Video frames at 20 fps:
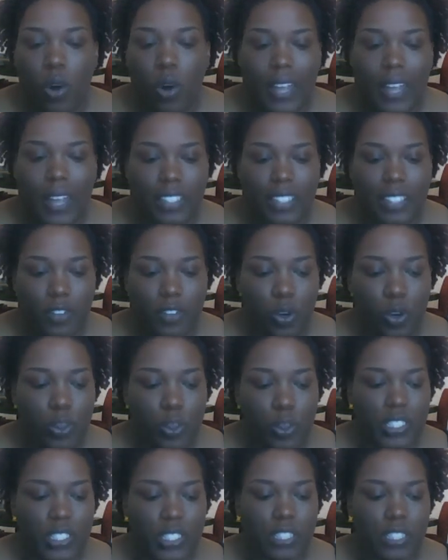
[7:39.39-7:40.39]
idea of a
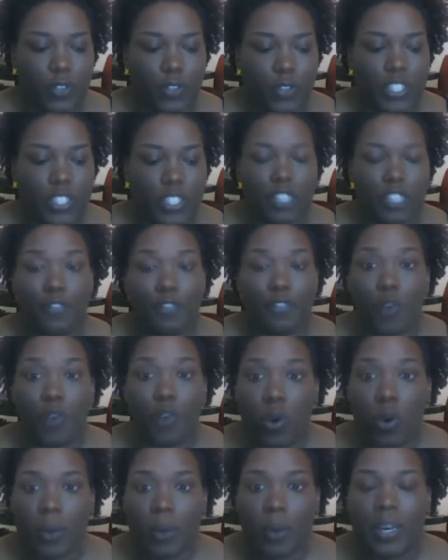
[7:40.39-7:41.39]
corset is for it to
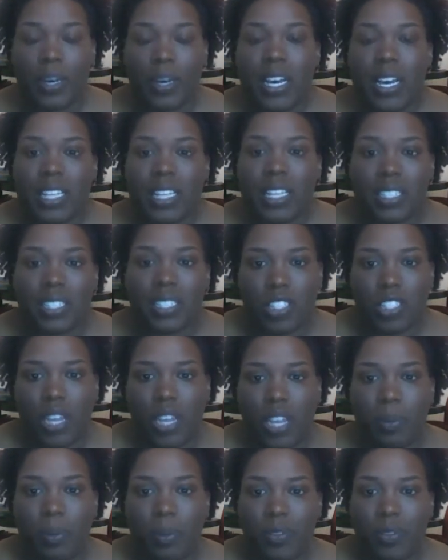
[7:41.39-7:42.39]
form to the
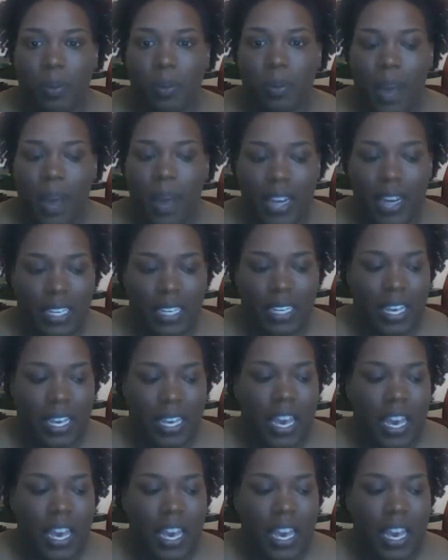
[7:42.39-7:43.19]
shape of your body.